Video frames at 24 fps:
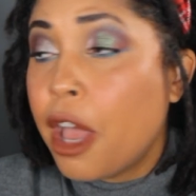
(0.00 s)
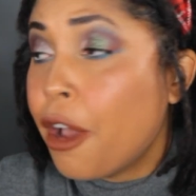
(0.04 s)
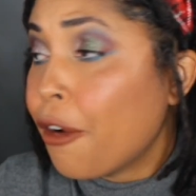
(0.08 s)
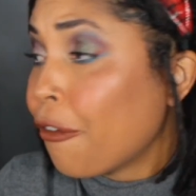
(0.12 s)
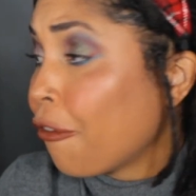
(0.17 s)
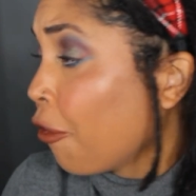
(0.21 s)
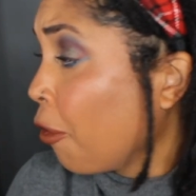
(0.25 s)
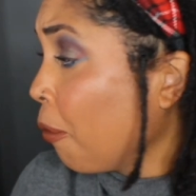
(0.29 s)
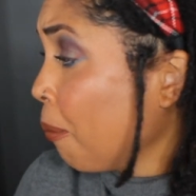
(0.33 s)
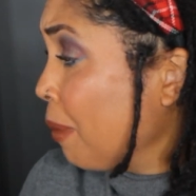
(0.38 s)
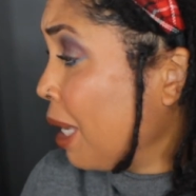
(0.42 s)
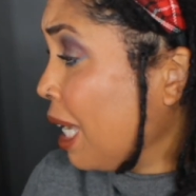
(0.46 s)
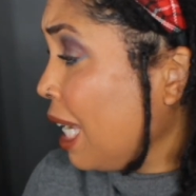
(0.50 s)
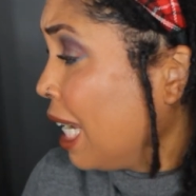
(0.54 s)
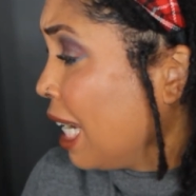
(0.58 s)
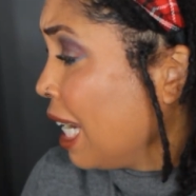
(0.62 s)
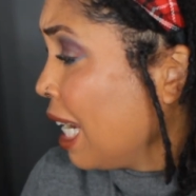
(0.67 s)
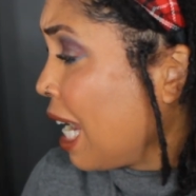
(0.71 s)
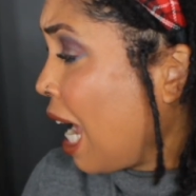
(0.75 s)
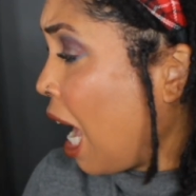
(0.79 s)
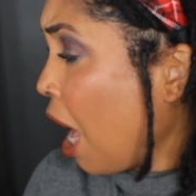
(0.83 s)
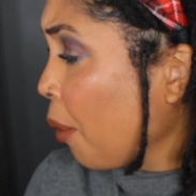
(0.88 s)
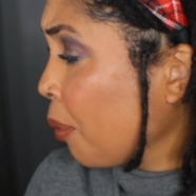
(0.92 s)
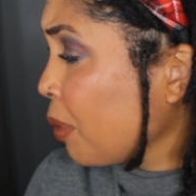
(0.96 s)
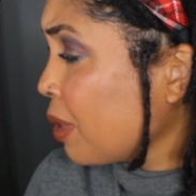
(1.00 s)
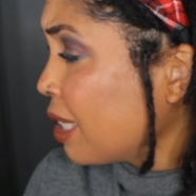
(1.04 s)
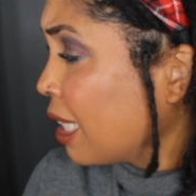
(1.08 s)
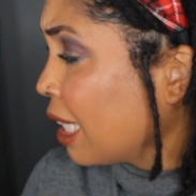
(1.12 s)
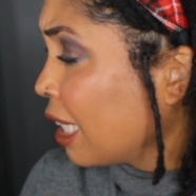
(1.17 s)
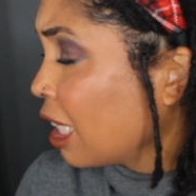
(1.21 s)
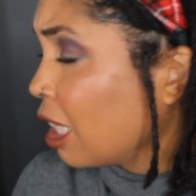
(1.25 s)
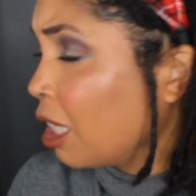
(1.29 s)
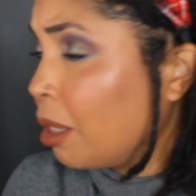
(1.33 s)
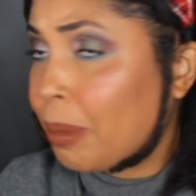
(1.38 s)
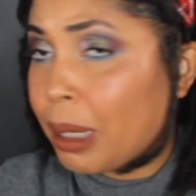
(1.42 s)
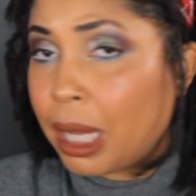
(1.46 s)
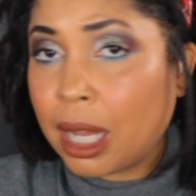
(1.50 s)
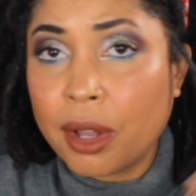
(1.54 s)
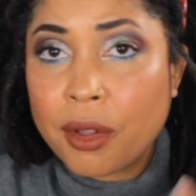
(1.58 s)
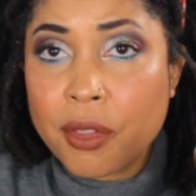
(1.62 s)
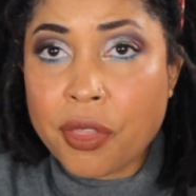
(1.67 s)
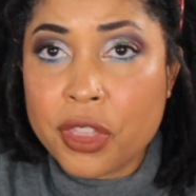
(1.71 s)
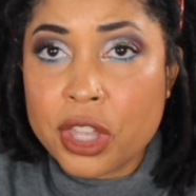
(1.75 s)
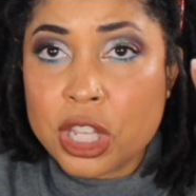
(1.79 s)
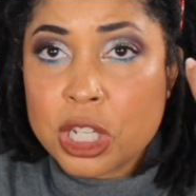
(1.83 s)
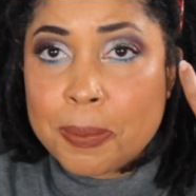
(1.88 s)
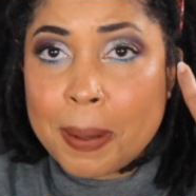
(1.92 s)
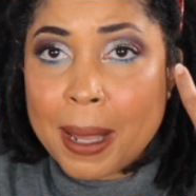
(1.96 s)
For me, I was thinking
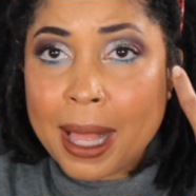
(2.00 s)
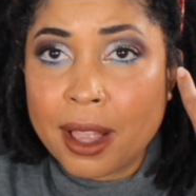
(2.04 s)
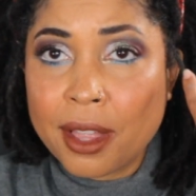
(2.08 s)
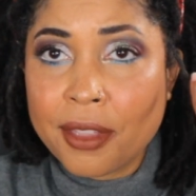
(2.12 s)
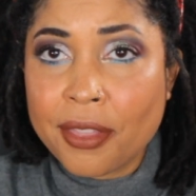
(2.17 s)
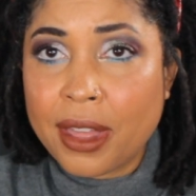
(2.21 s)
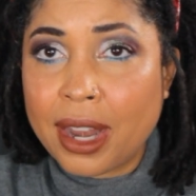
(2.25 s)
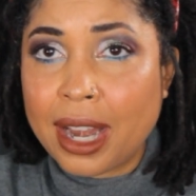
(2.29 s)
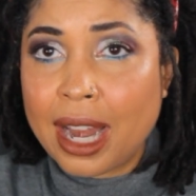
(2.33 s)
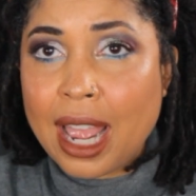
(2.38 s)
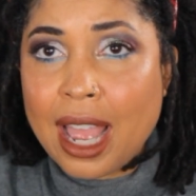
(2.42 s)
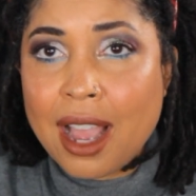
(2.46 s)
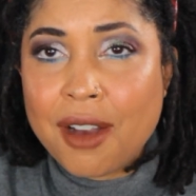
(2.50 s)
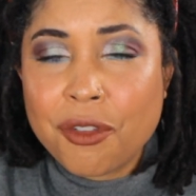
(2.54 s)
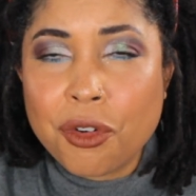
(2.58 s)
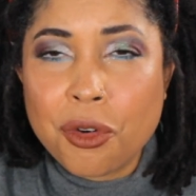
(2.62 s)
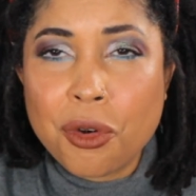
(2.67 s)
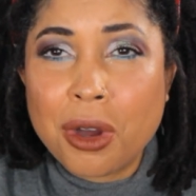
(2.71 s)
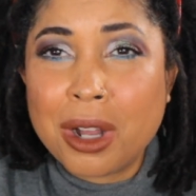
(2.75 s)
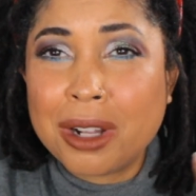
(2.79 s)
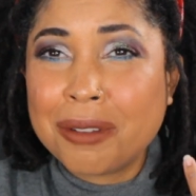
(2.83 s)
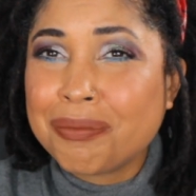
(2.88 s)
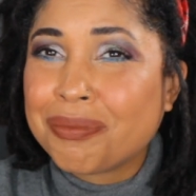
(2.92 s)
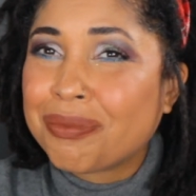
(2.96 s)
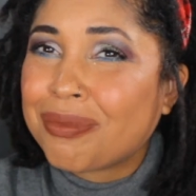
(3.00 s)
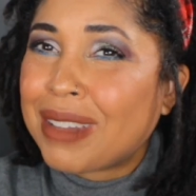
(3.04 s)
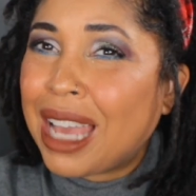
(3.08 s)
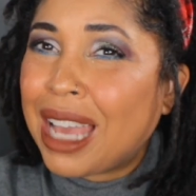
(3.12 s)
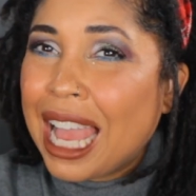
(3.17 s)
about this palette that I have on.